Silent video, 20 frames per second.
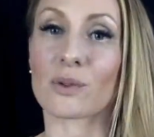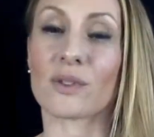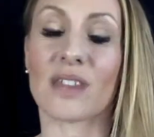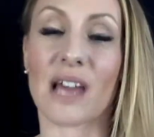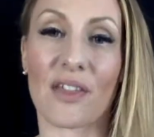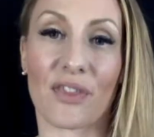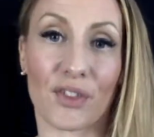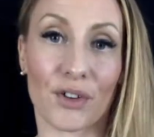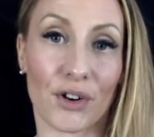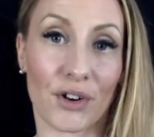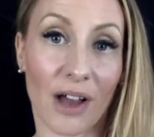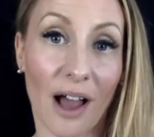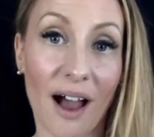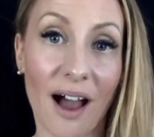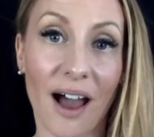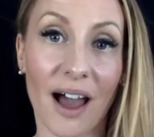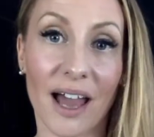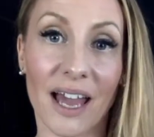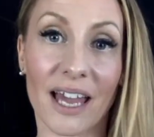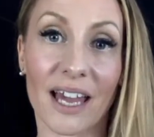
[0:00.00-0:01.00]
with that third
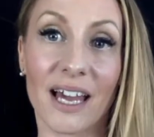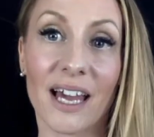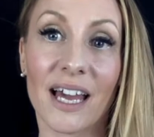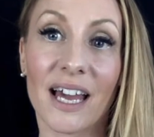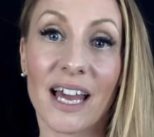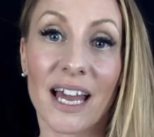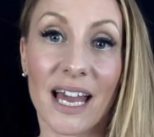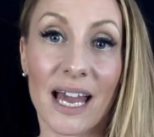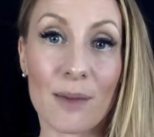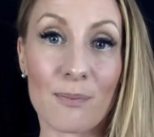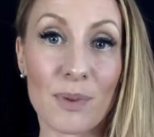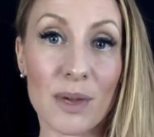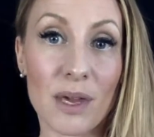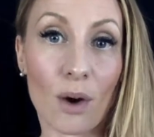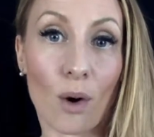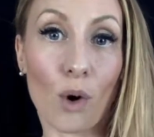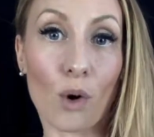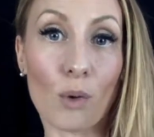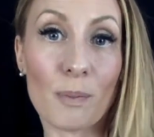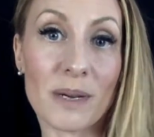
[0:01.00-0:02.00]
eye and be
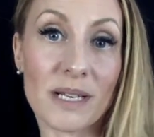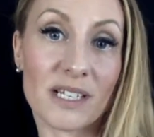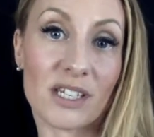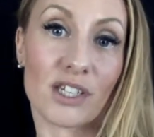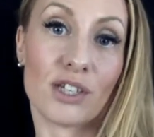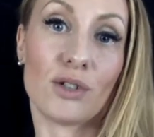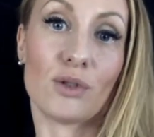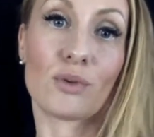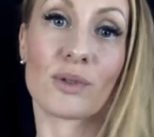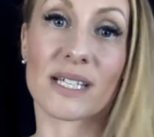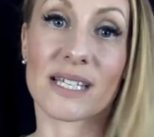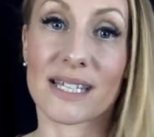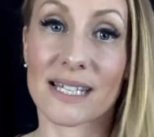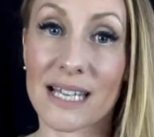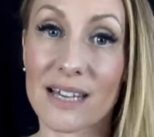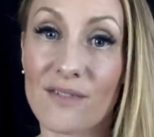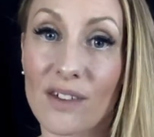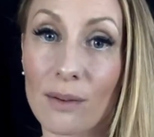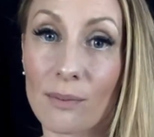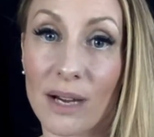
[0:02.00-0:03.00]
open to
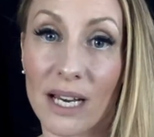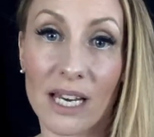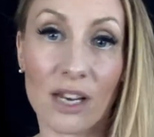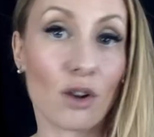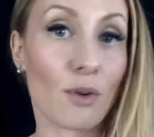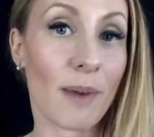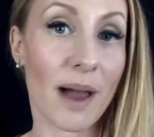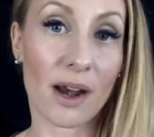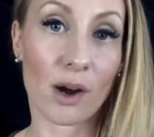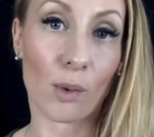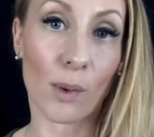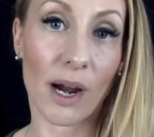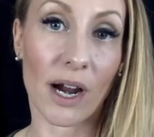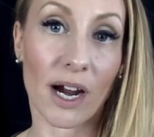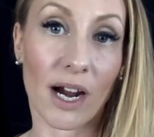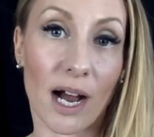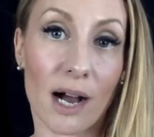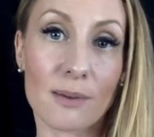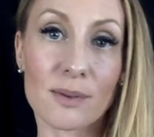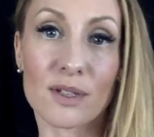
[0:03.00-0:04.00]
receiving money no matter where
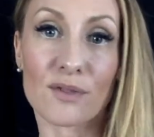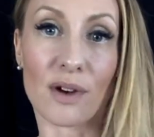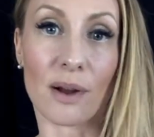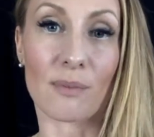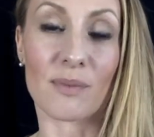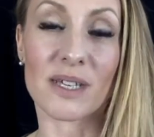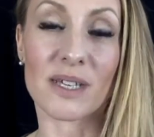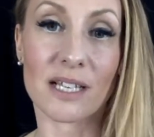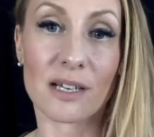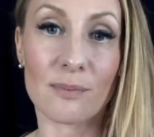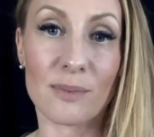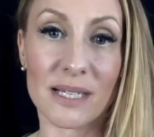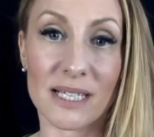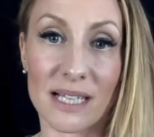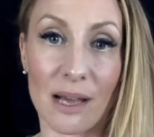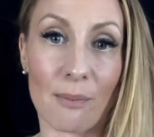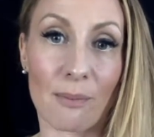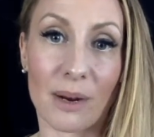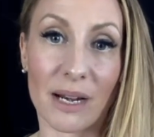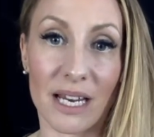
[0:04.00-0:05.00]
it comes from. This could be
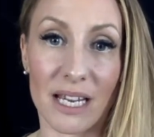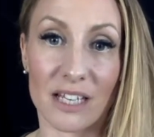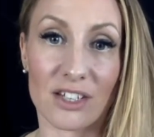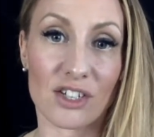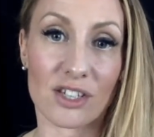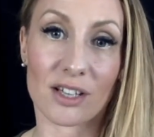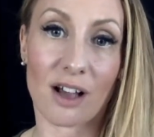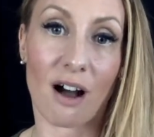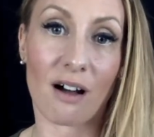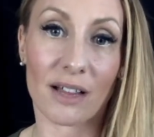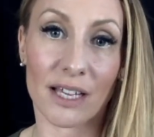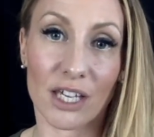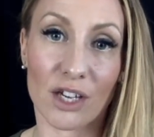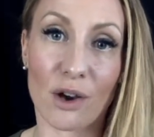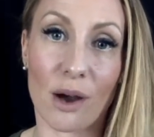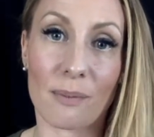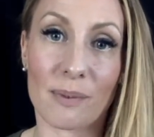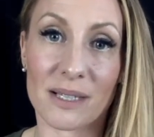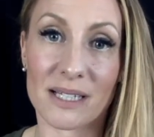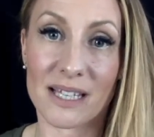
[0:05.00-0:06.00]
somebody just calling
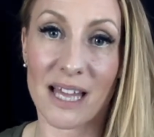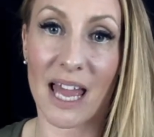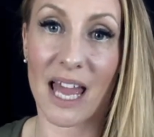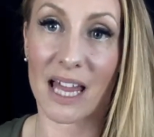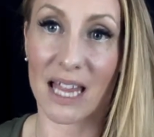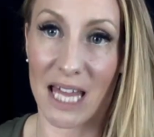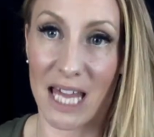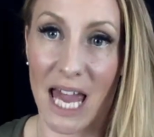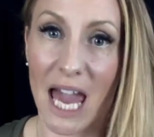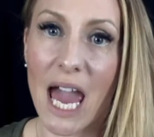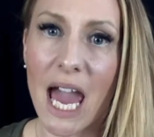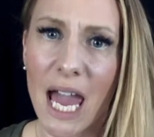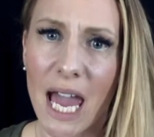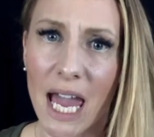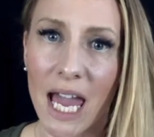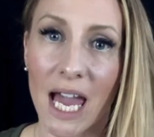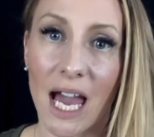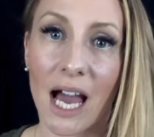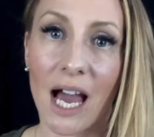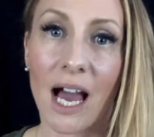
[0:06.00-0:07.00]
you up and saying like,
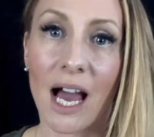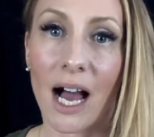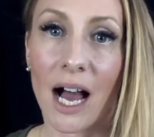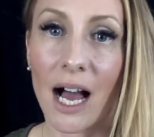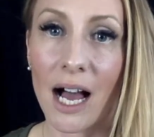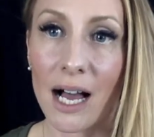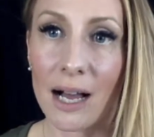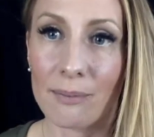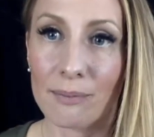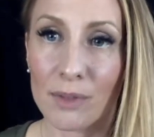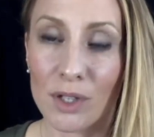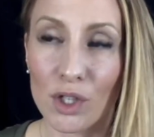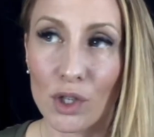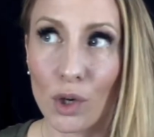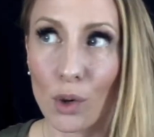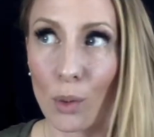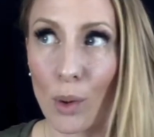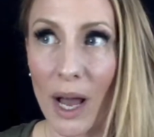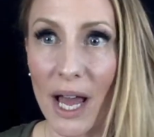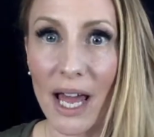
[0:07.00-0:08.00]
hey, you
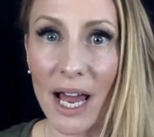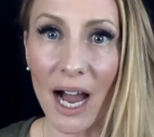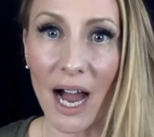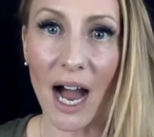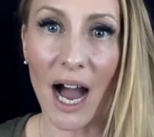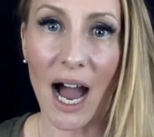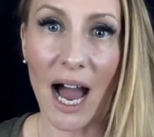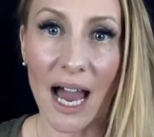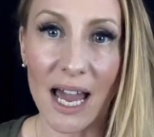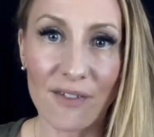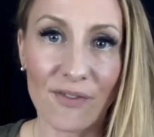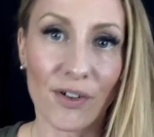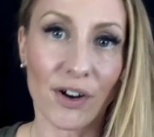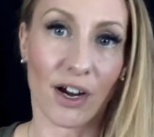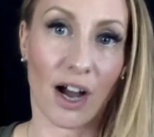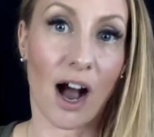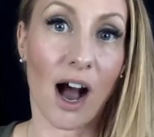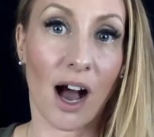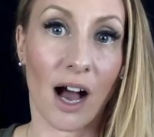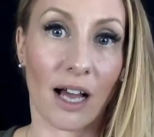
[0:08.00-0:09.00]
know what? I
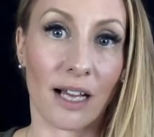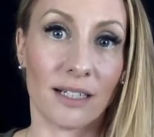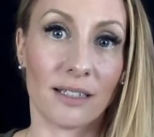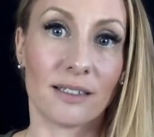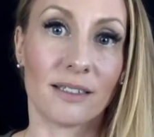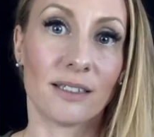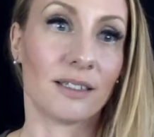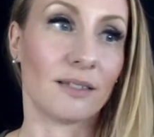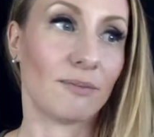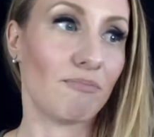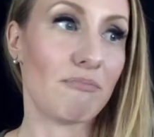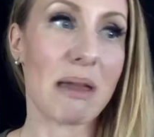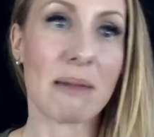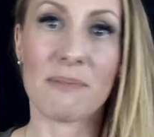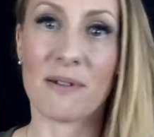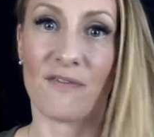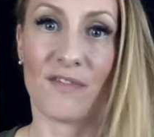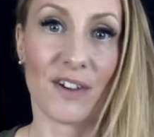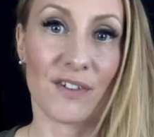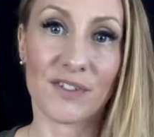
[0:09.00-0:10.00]
forgot.
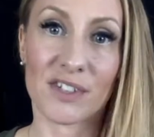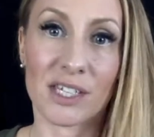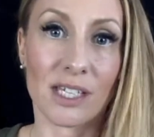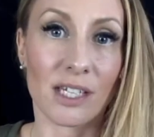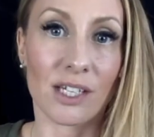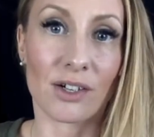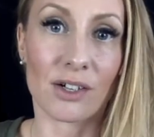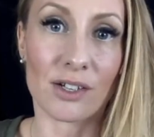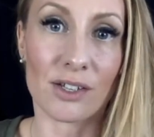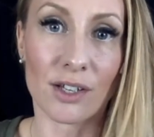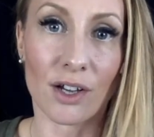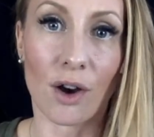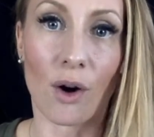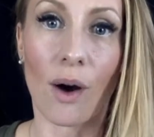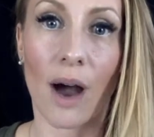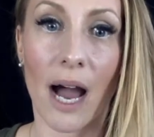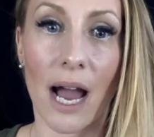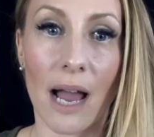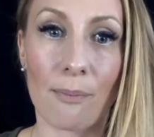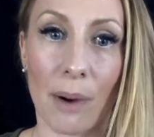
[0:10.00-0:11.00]
Maybe 15 years ago,
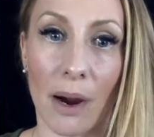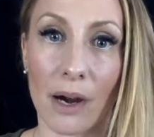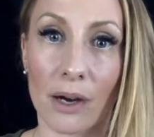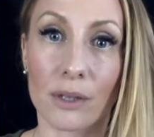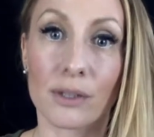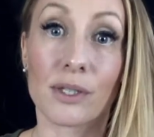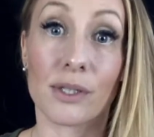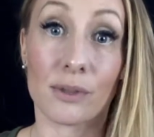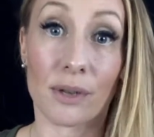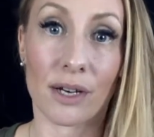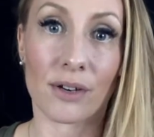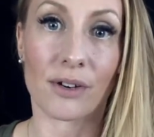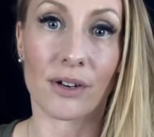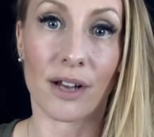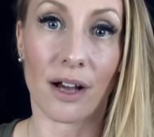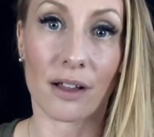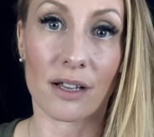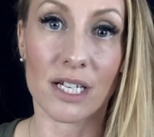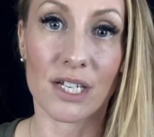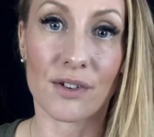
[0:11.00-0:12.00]
I borrowed $200
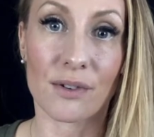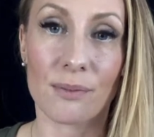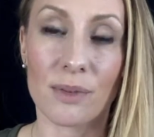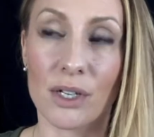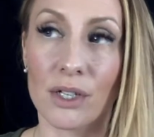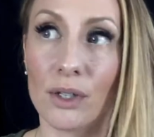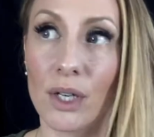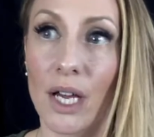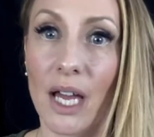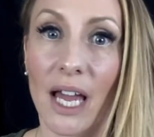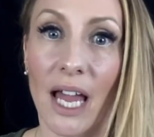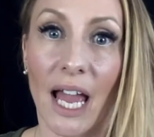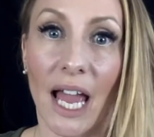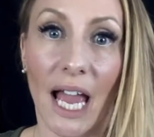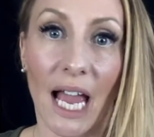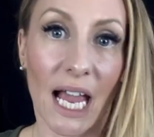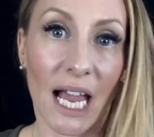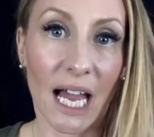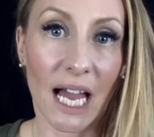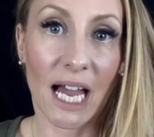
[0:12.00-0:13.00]
from you,
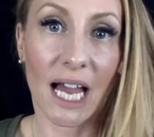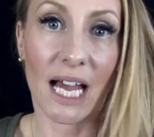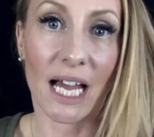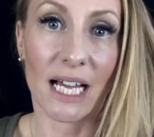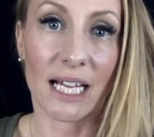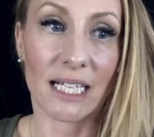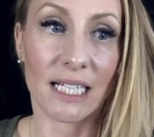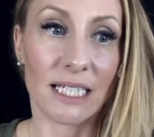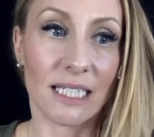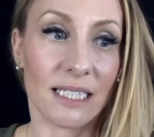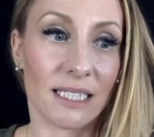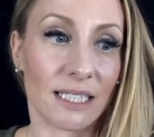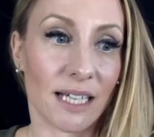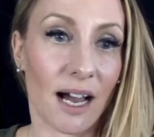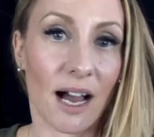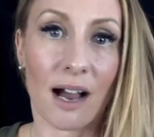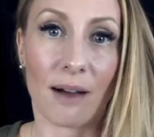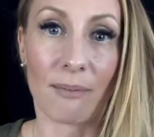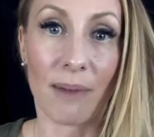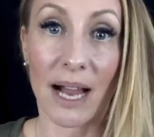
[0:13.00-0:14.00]
and
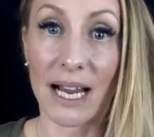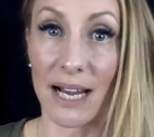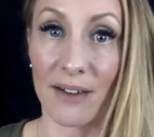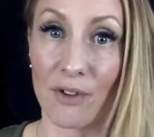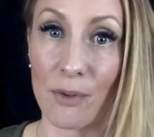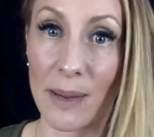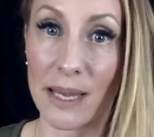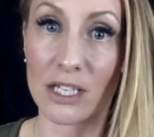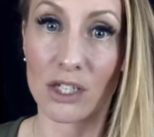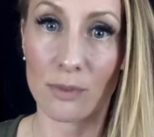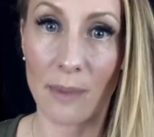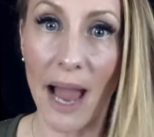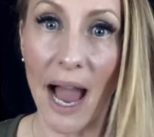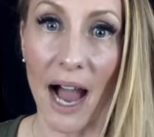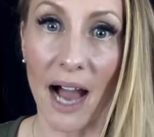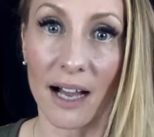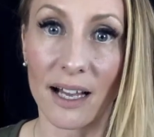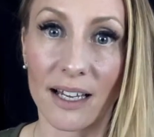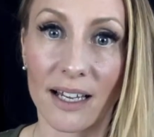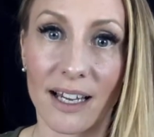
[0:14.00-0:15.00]
I never paid you
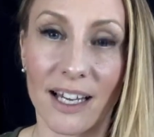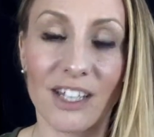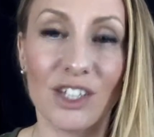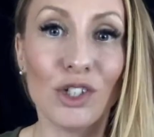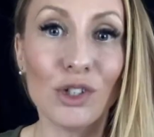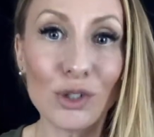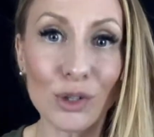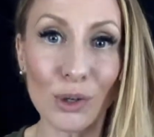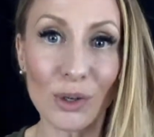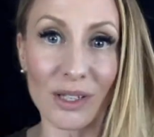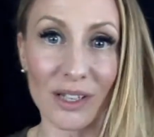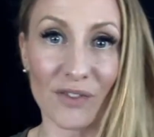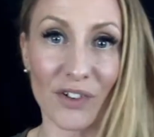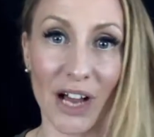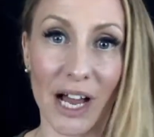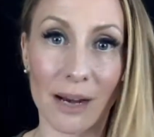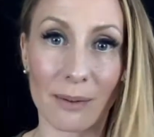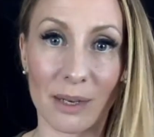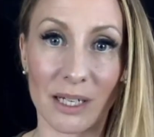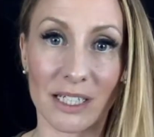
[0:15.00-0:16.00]
back. And you totally
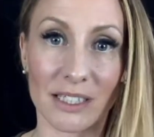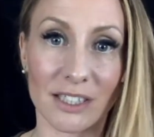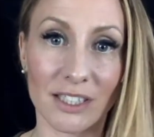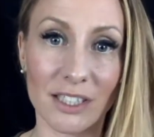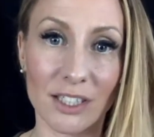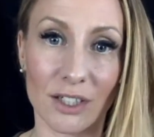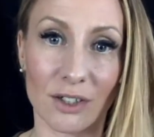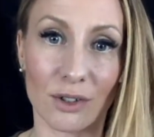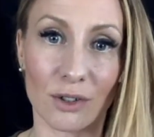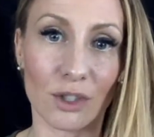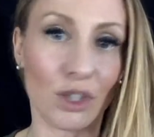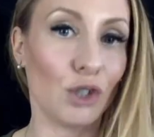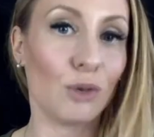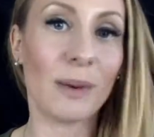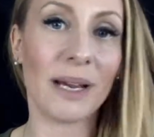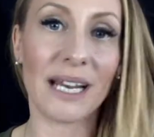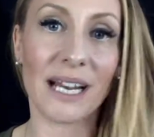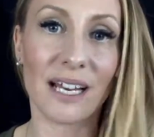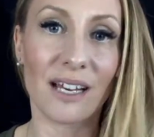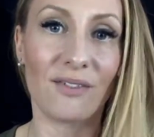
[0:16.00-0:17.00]
forgot about it too. You
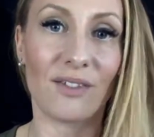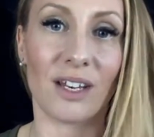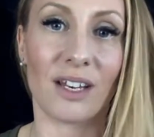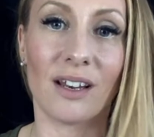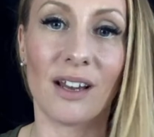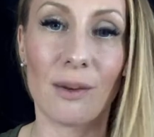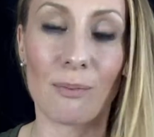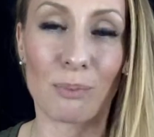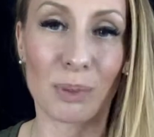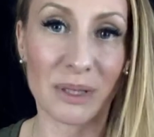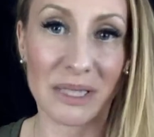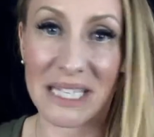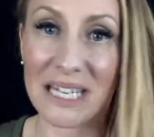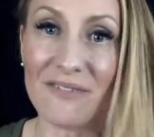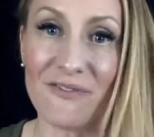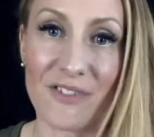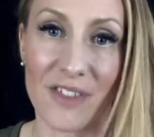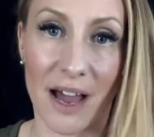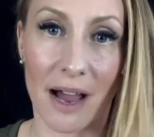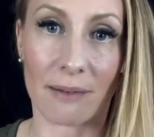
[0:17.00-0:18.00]
might not even
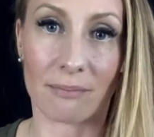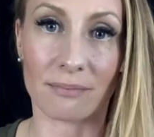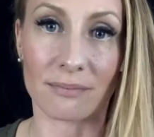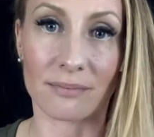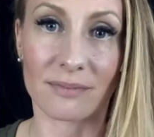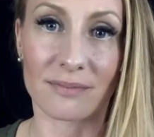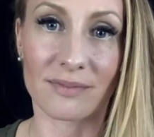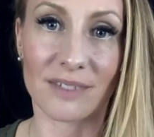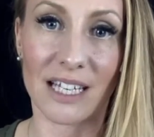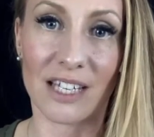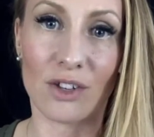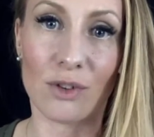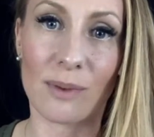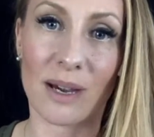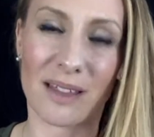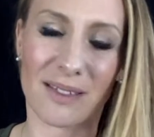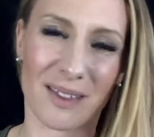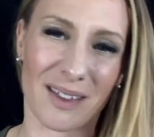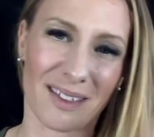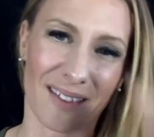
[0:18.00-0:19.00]
believe them. Like you
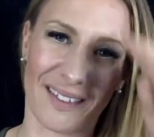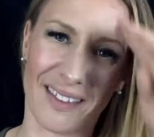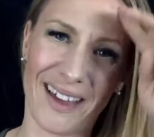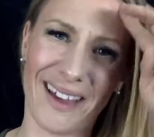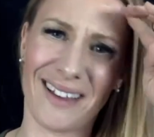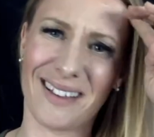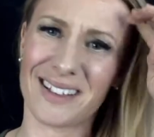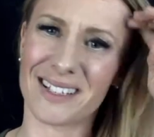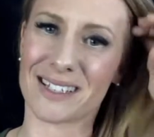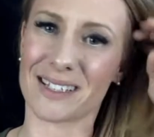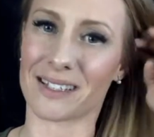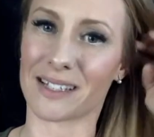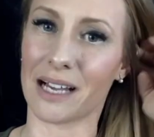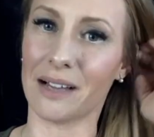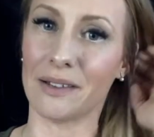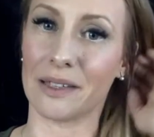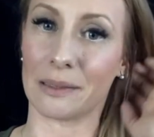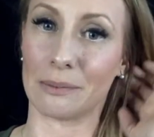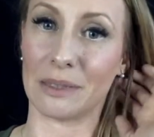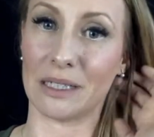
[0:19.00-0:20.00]
might think, this doesn't
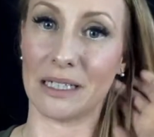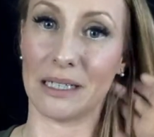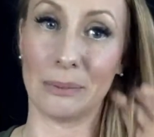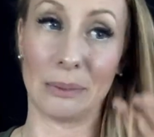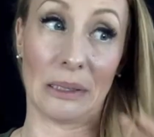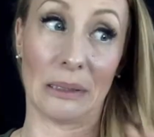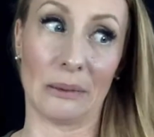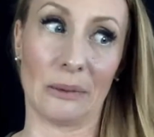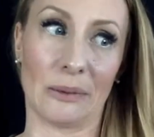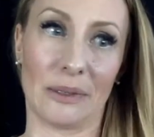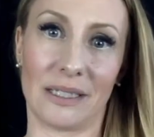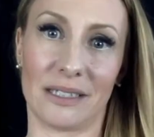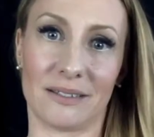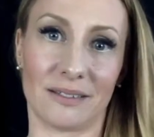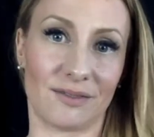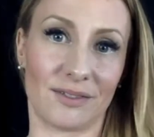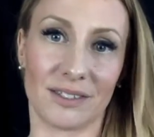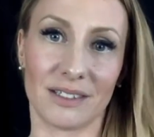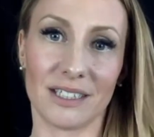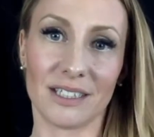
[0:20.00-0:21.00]
sound like me. I probably wouldn't have,